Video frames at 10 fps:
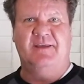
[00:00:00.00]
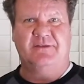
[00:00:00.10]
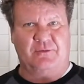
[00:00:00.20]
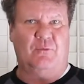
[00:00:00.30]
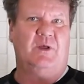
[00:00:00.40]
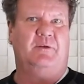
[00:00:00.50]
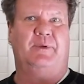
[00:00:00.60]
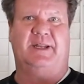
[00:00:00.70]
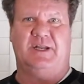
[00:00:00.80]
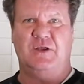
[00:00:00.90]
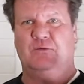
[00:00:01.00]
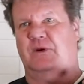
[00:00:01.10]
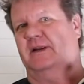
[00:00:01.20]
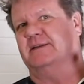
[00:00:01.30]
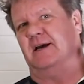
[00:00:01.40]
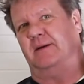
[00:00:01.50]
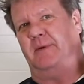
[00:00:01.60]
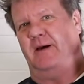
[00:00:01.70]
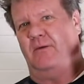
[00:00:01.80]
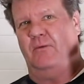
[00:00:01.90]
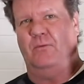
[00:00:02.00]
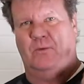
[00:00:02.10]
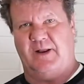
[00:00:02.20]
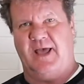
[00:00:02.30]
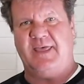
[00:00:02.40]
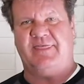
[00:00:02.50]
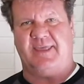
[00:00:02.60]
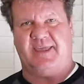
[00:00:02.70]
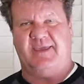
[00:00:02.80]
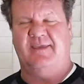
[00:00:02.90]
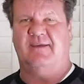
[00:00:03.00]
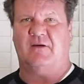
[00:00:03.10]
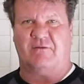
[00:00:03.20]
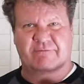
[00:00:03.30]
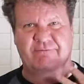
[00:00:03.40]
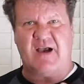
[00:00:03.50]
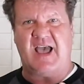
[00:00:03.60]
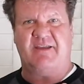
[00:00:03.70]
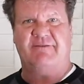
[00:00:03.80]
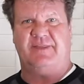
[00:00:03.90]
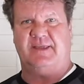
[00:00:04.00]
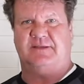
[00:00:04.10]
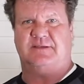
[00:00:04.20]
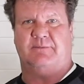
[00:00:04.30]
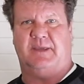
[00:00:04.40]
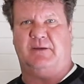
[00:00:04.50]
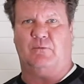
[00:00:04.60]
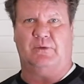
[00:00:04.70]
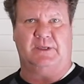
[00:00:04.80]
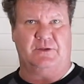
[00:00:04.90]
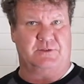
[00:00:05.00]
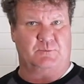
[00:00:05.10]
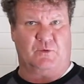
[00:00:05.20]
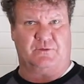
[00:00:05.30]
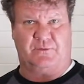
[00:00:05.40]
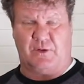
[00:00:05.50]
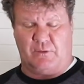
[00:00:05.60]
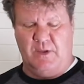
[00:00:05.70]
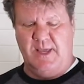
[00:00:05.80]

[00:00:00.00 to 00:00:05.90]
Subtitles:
So what are we going to do? We're going to talk about what I think are 5 things that make a really good sports photo.